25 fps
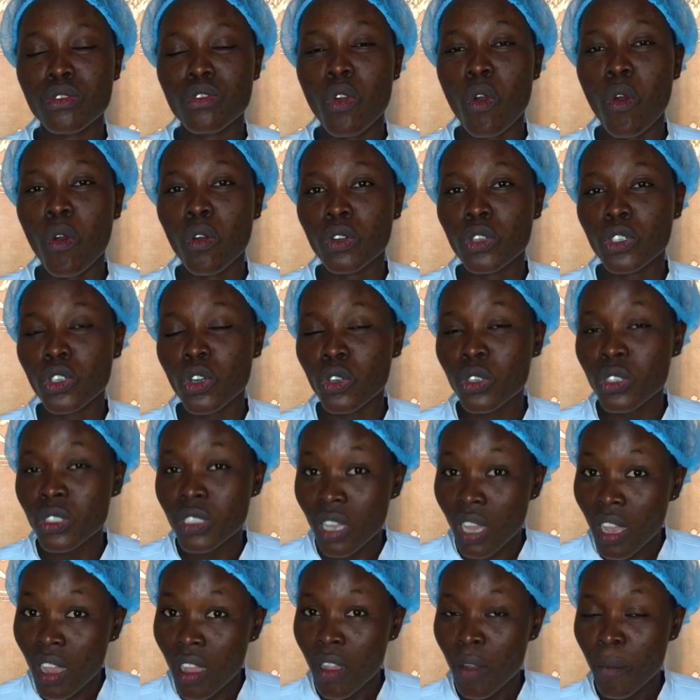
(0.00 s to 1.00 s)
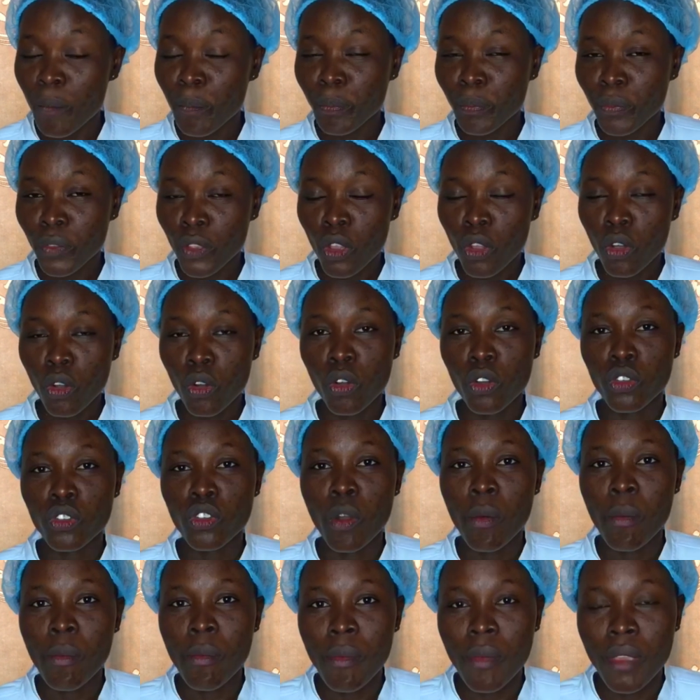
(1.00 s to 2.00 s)
your doctor or
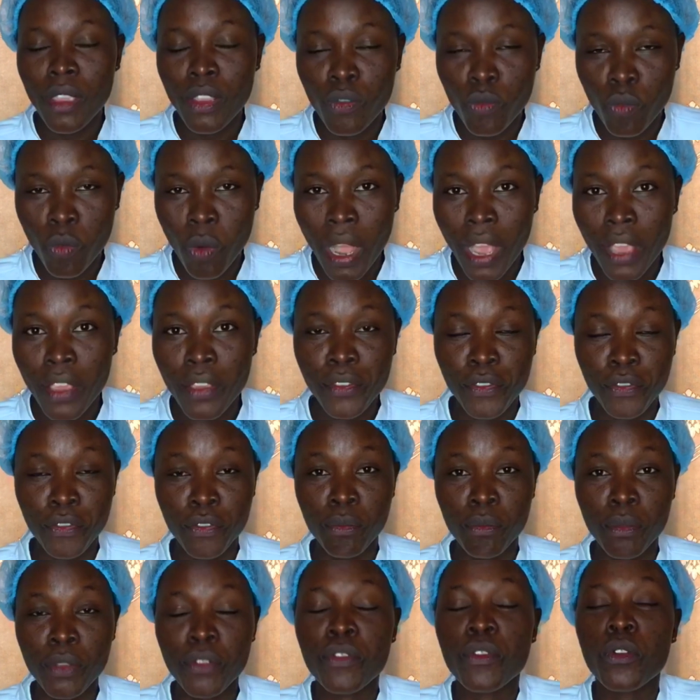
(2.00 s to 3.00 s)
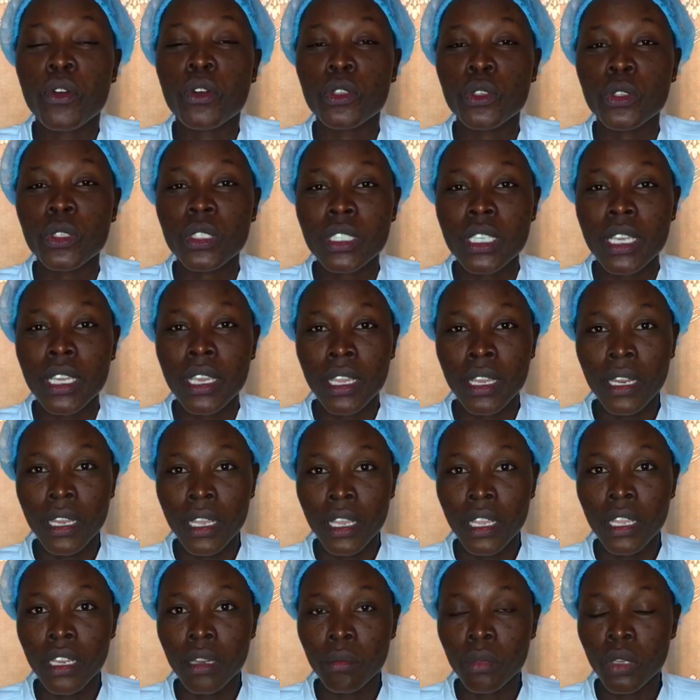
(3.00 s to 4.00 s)
your midwife before you take it
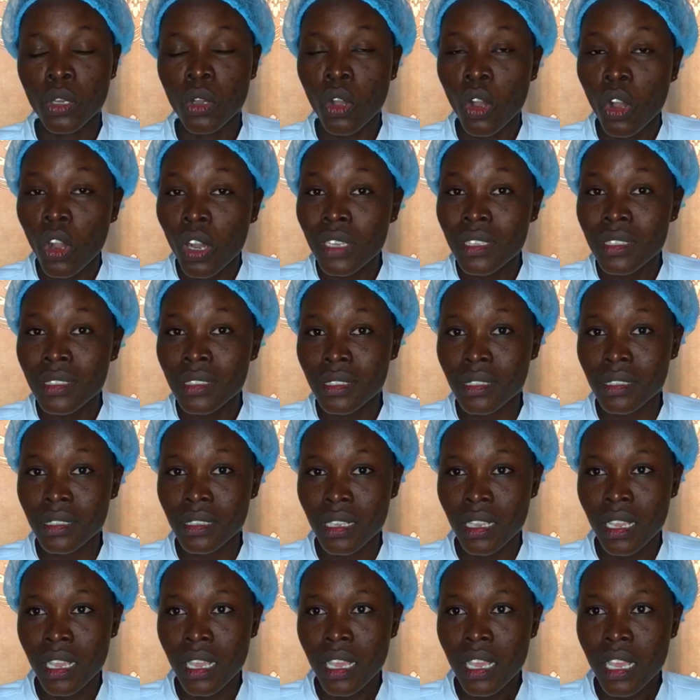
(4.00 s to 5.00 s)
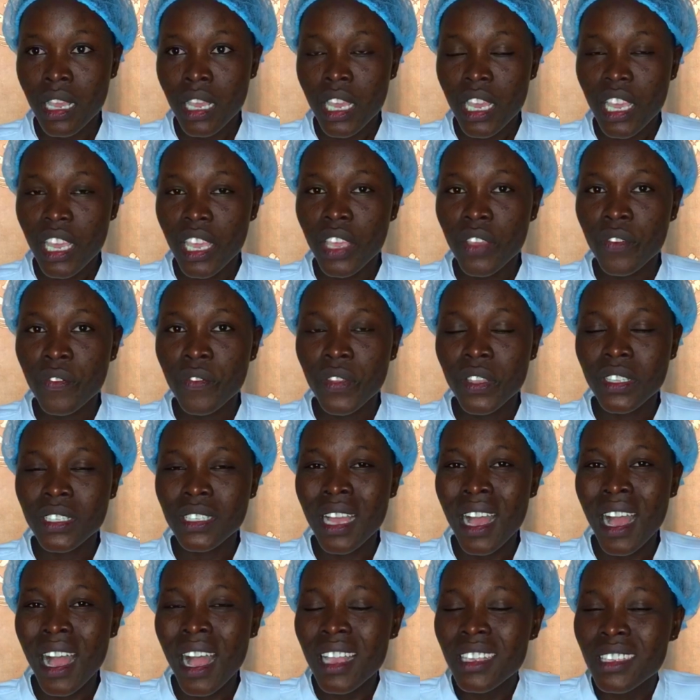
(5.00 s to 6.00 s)
in, because if it
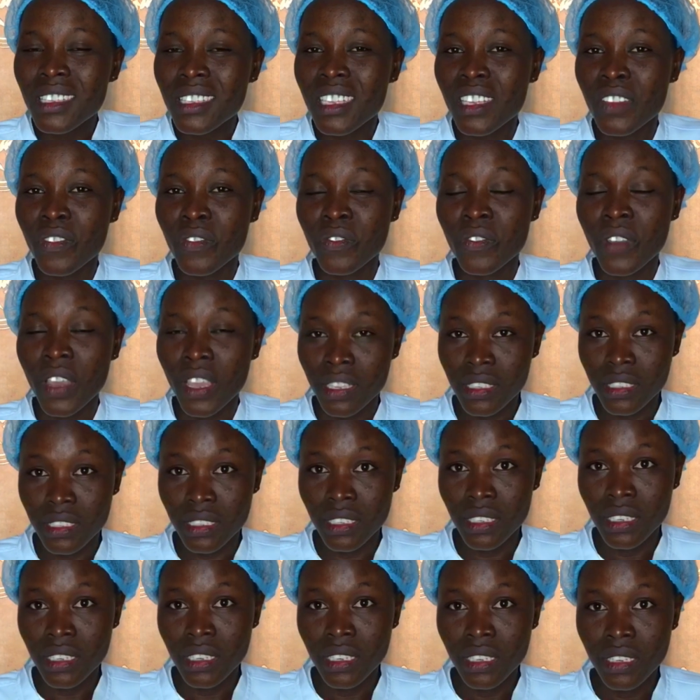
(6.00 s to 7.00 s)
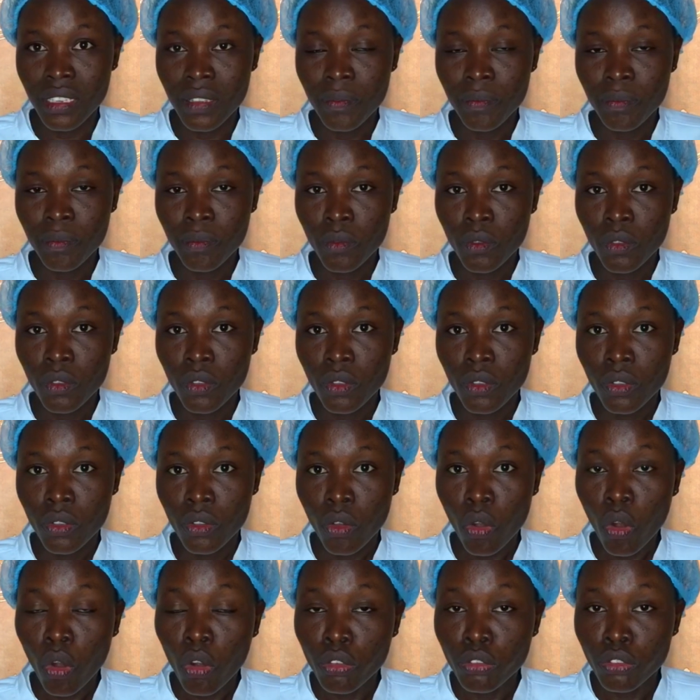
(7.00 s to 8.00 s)
has effect
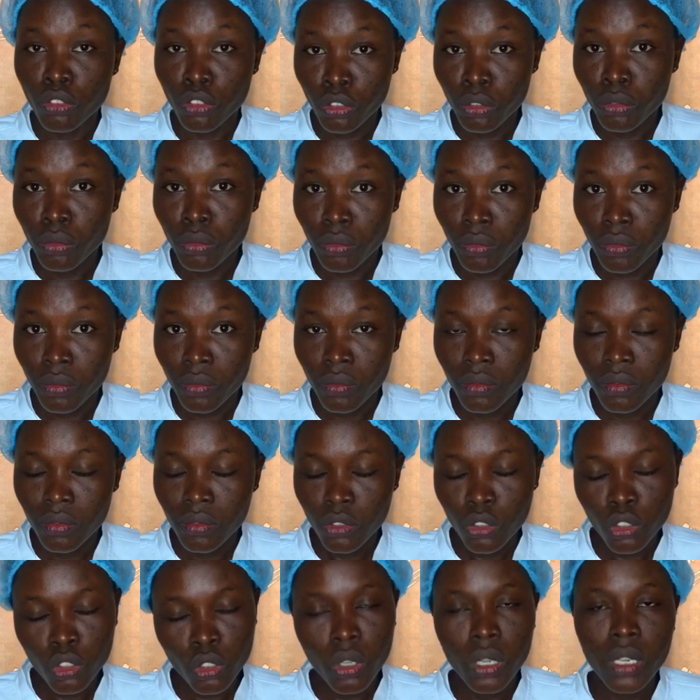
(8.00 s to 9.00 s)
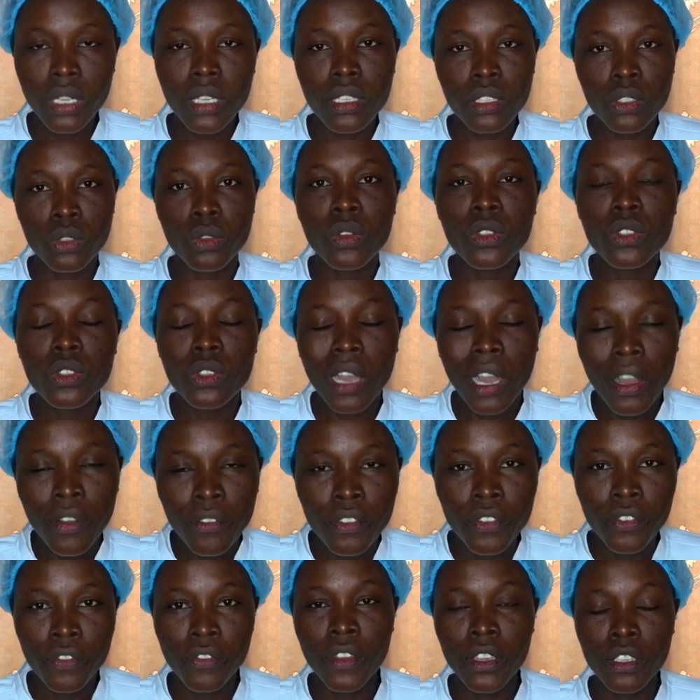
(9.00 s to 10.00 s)
on you, surely it's going to
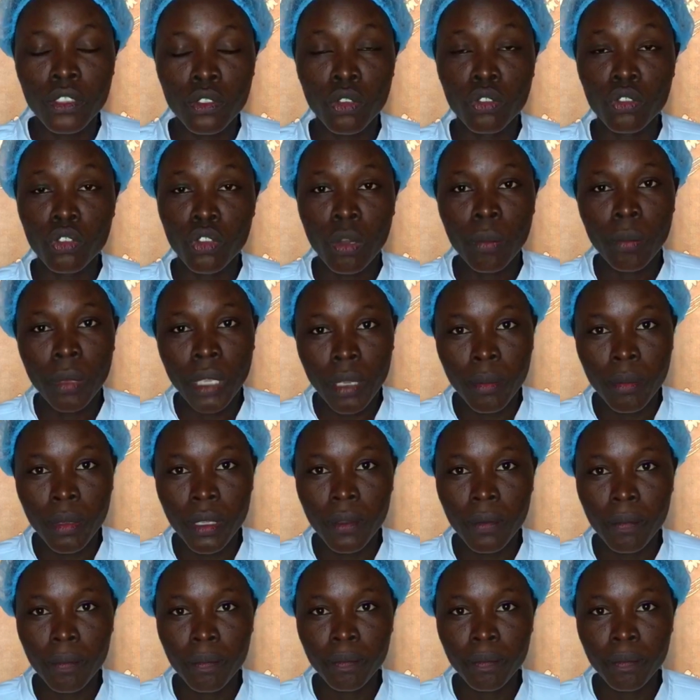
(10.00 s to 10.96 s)
have effect on your baby.